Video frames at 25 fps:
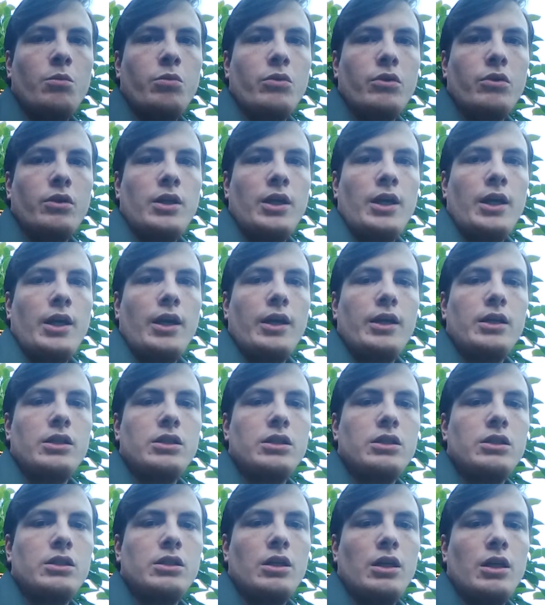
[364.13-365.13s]
But yeah, he
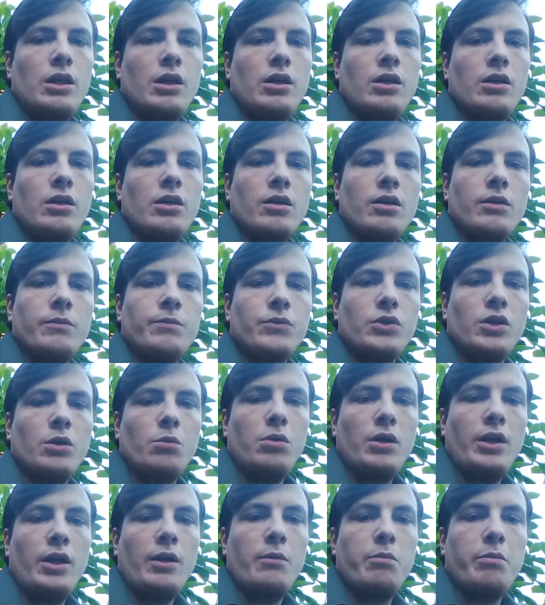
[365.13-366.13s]

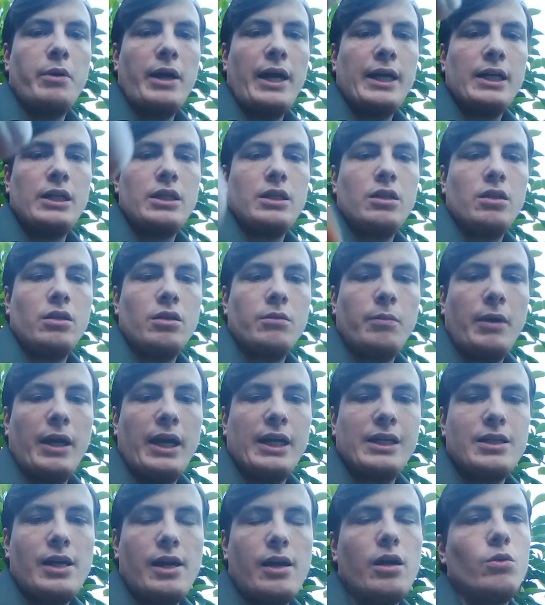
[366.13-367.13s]
completely backed
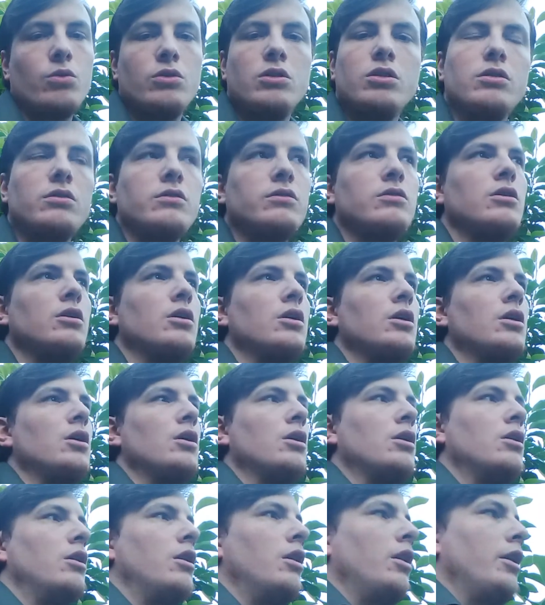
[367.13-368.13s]
out of
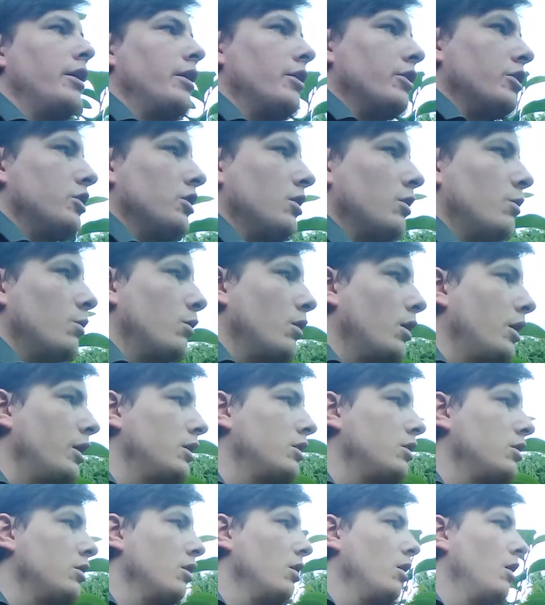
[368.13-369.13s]
the leadership
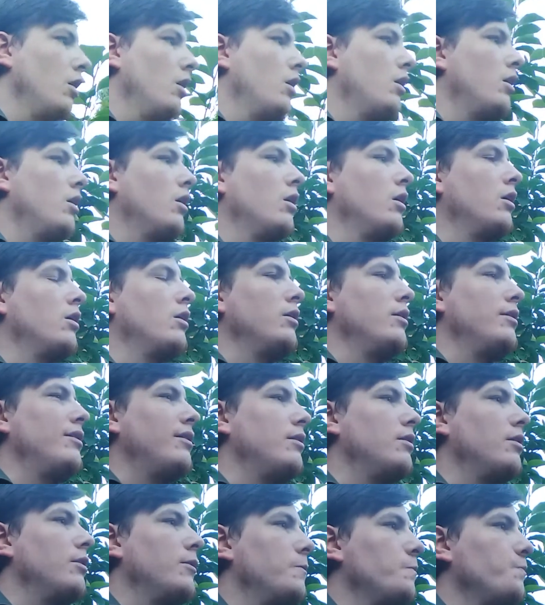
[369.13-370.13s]
race,
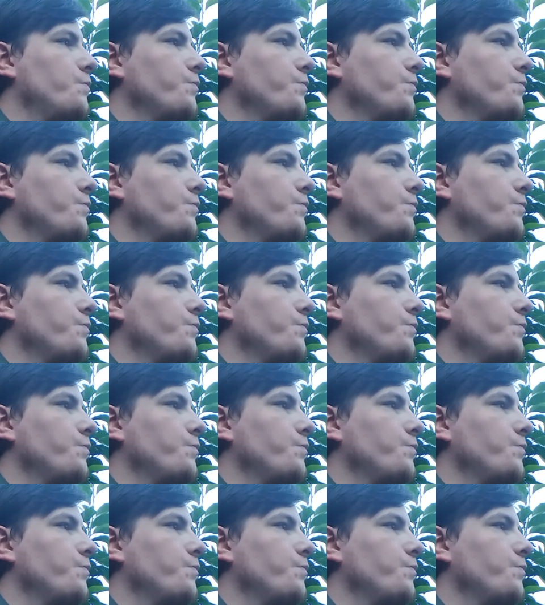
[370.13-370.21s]
and